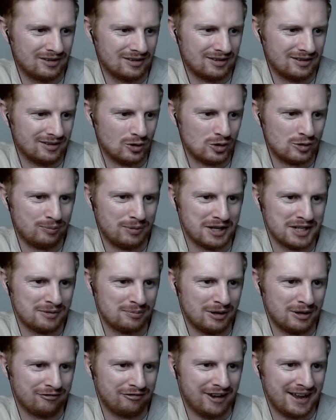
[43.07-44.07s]
Those
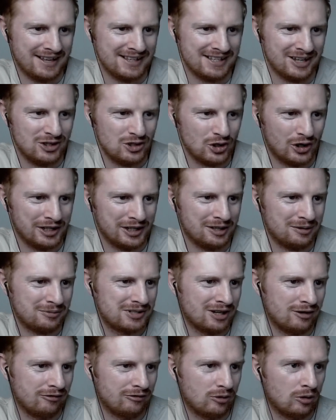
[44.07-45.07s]
Brisbane fans enjoying
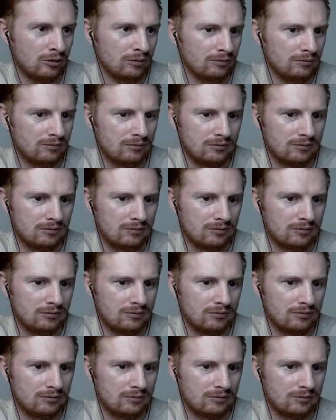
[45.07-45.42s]
themselves. Oh,